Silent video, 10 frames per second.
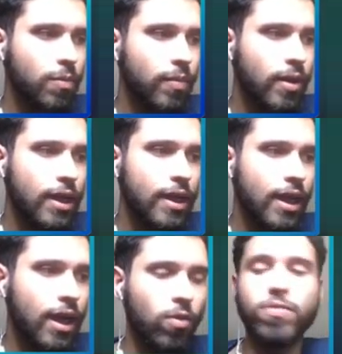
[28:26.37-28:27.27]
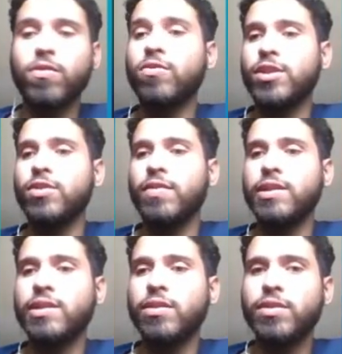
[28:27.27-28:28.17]
But I'll continue
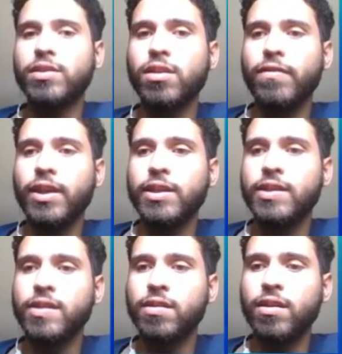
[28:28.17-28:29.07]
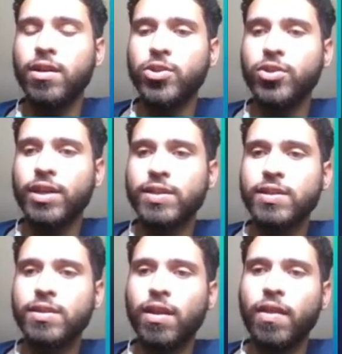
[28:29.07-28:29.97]
this series of editing
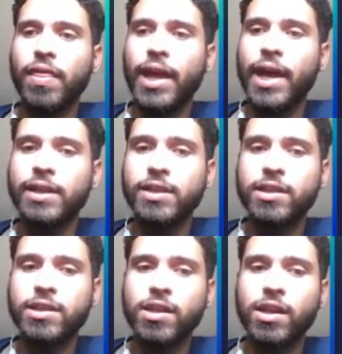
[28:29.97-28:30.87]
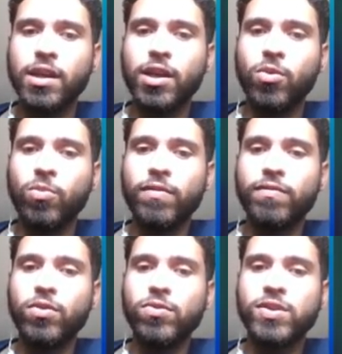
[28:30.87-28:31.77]
tricks that we've
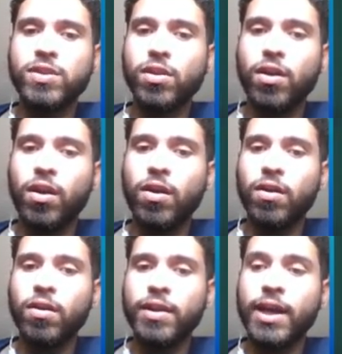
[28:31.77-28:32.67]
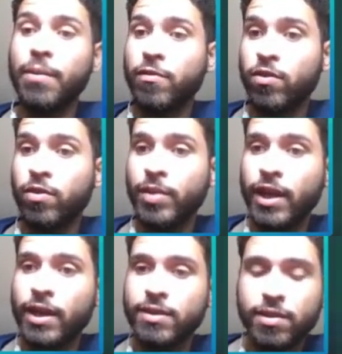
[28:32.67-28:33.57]
used on high performing
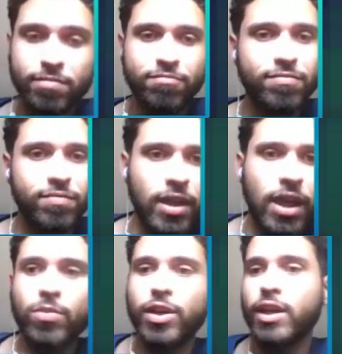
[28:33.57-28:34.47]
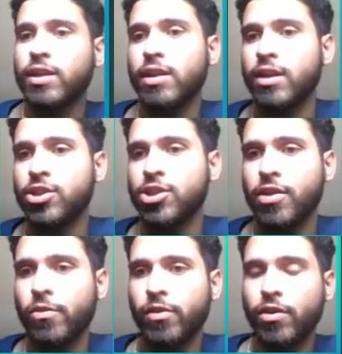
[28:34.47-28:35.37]
ads and bringing and
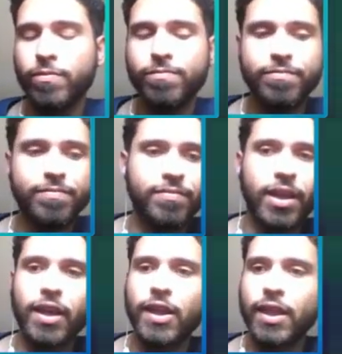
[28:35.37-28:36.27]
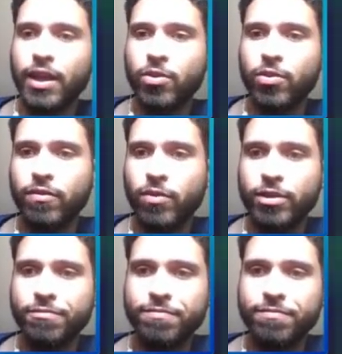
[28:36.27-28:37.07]
share with you. Thank you, everyone.